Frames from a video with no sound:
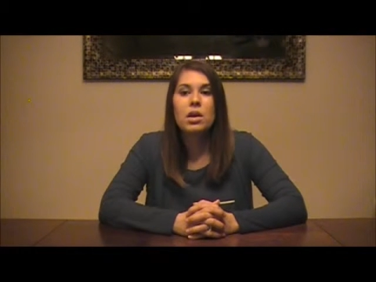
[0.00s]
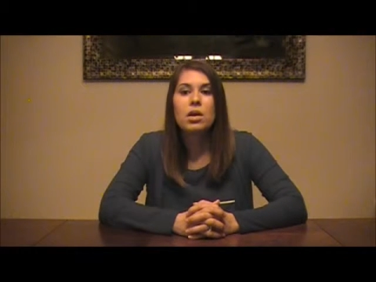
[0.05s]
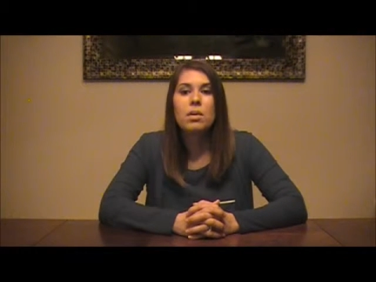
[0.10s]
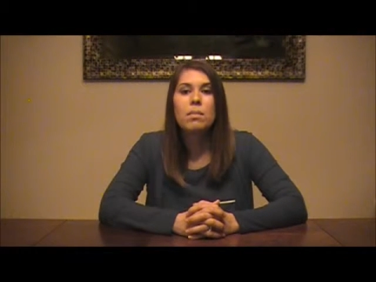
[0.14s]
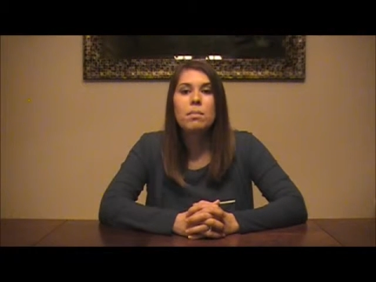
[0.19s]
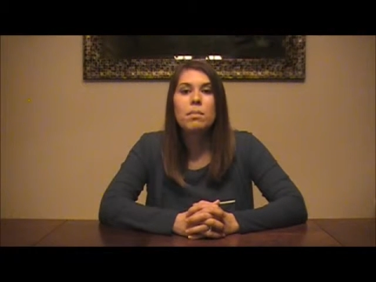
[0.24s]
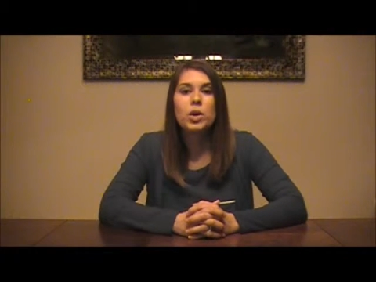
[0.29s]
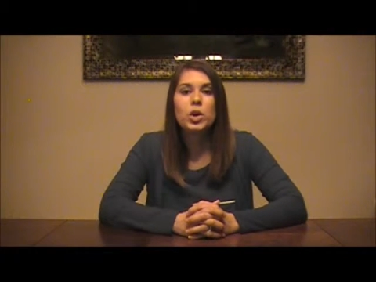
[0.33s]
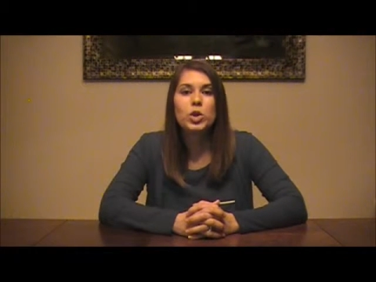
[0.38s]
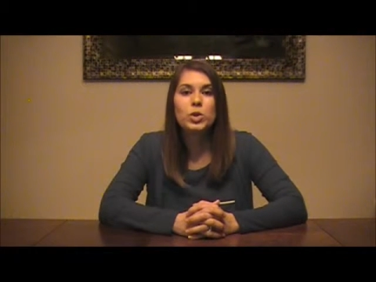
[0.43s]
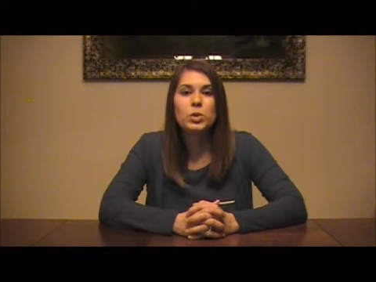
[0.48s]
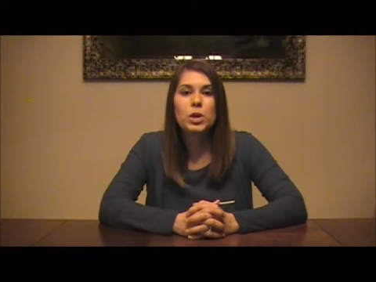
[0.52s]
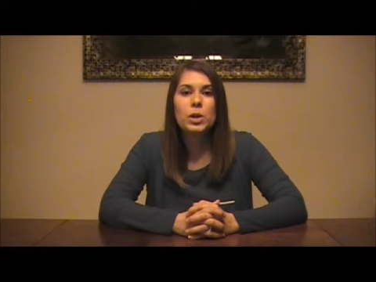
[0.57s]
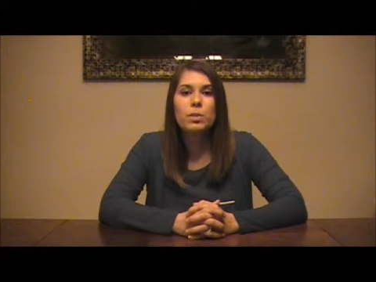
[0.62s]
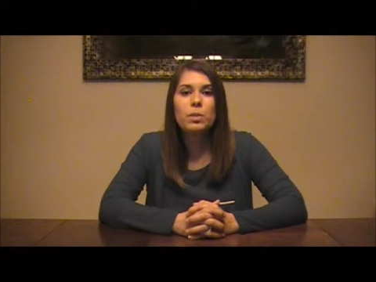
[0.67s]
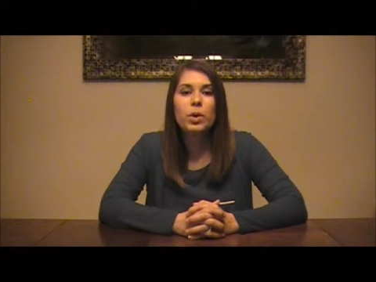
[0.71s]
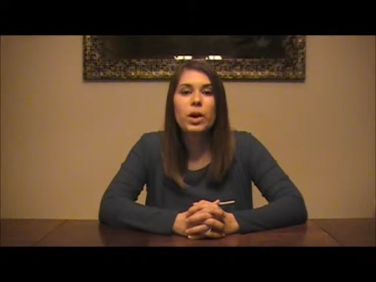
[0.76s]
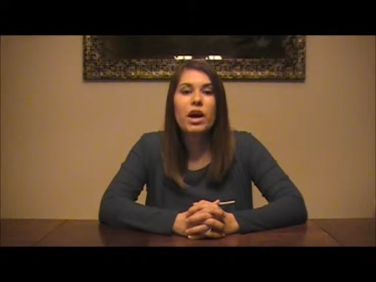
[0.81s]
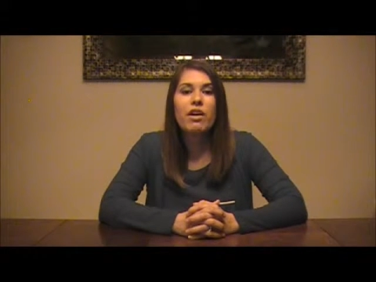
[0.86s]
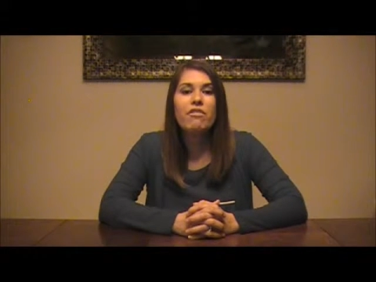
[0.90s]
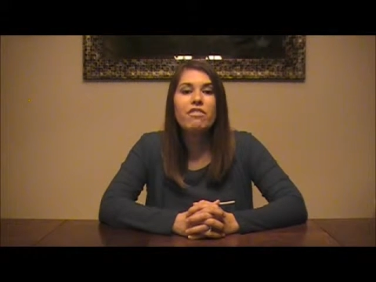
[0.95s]
Most people
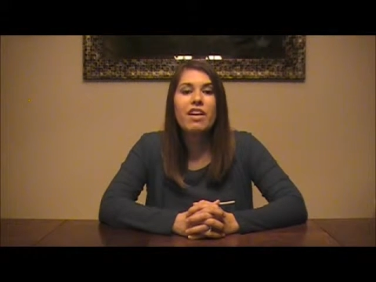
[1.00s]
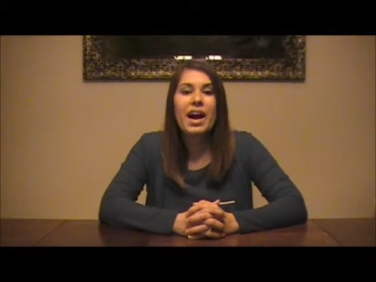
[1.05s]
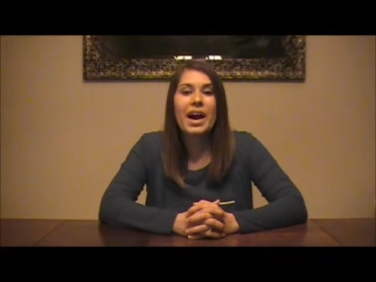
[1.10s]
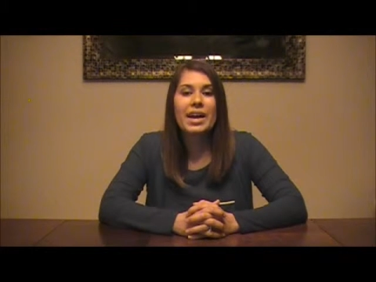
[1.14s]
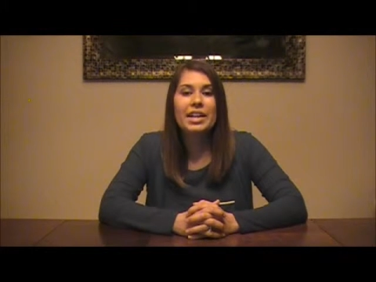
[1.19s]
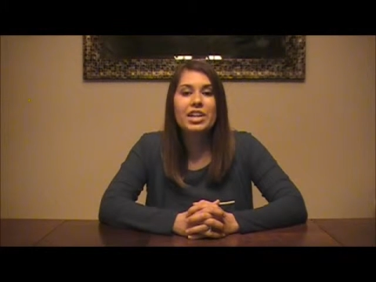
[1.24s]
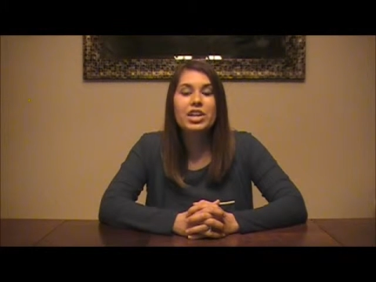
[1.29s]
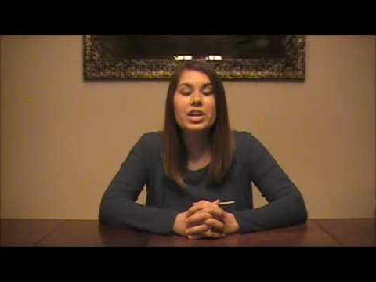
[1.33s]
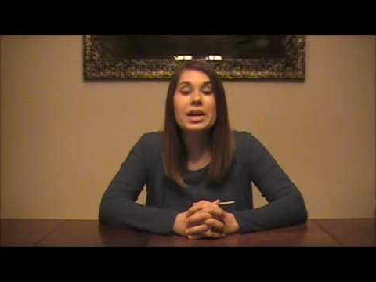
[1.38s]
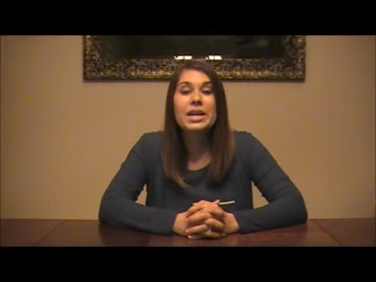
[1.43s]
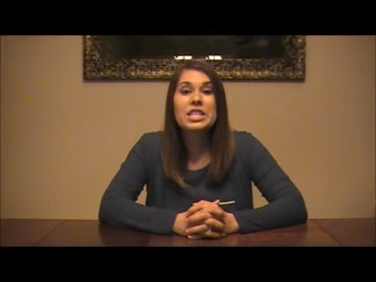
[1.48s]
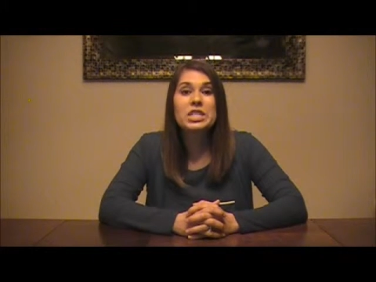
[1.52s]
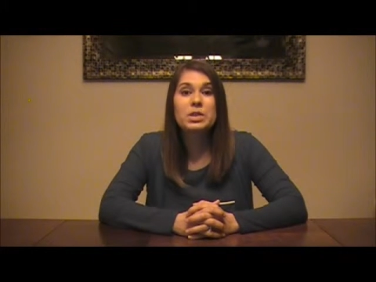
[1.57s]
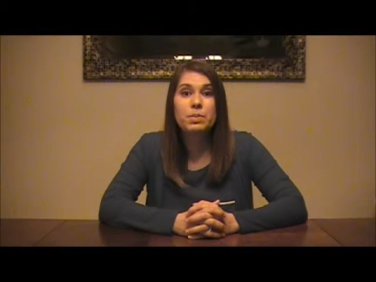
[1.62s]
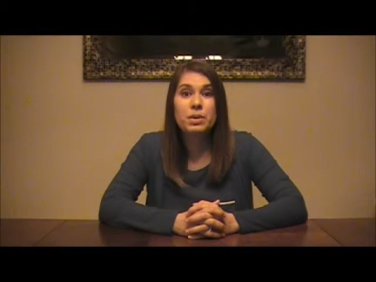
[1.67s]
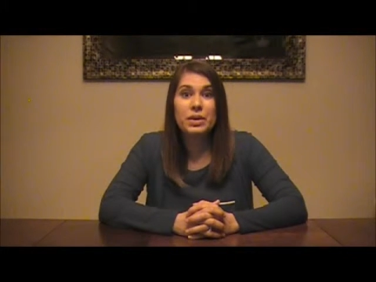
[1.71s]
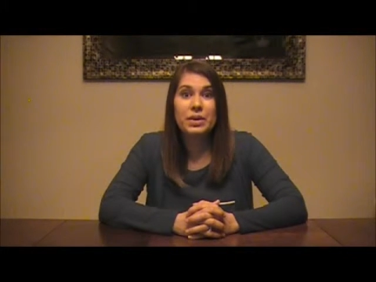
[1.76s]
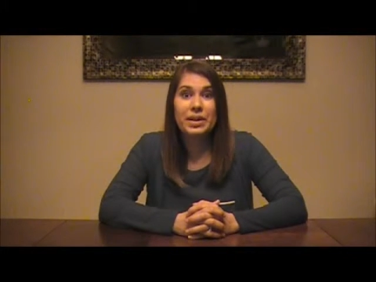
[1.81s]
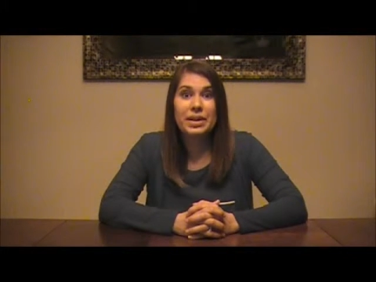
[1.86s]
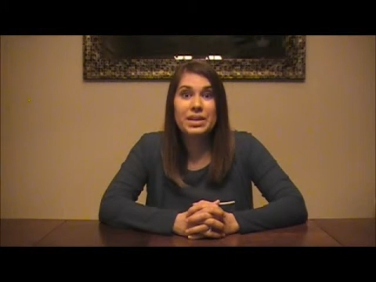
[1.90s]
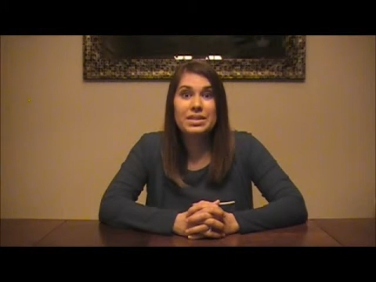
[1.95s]
have either
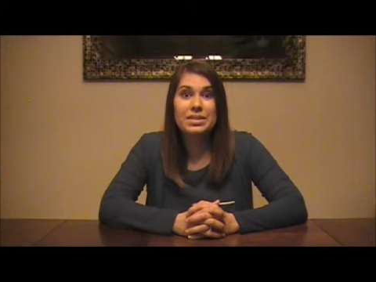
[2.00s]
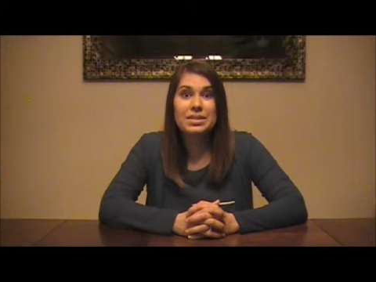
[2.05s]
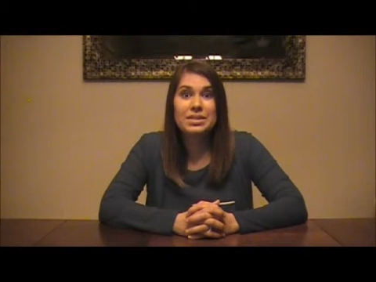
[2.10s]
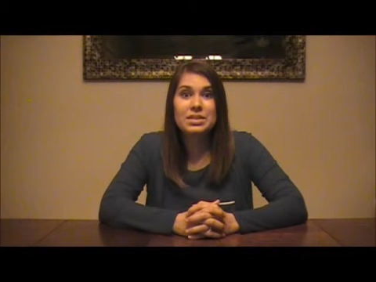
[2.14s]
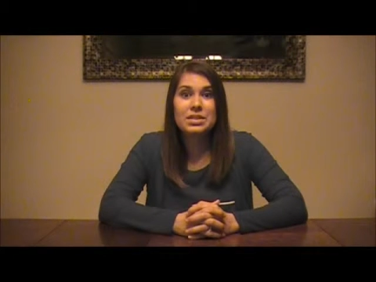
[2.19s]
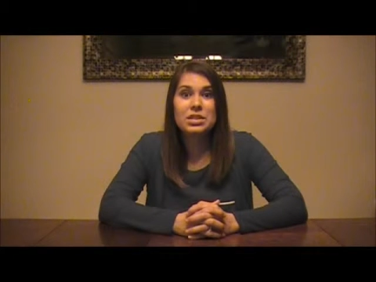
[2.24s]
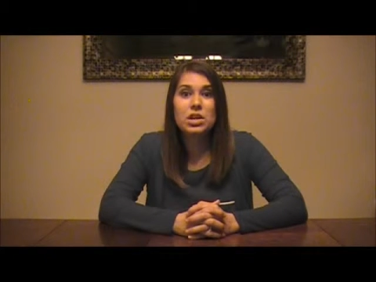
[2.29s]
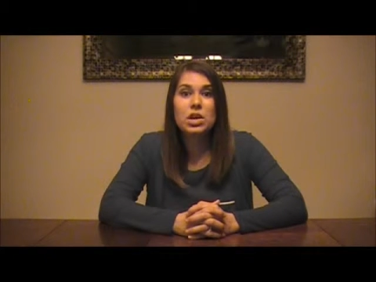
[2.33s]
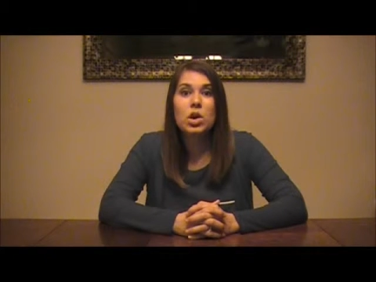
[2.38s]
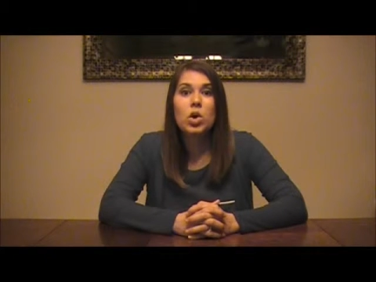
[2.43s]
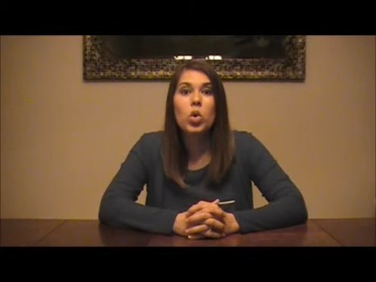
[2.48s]
experienced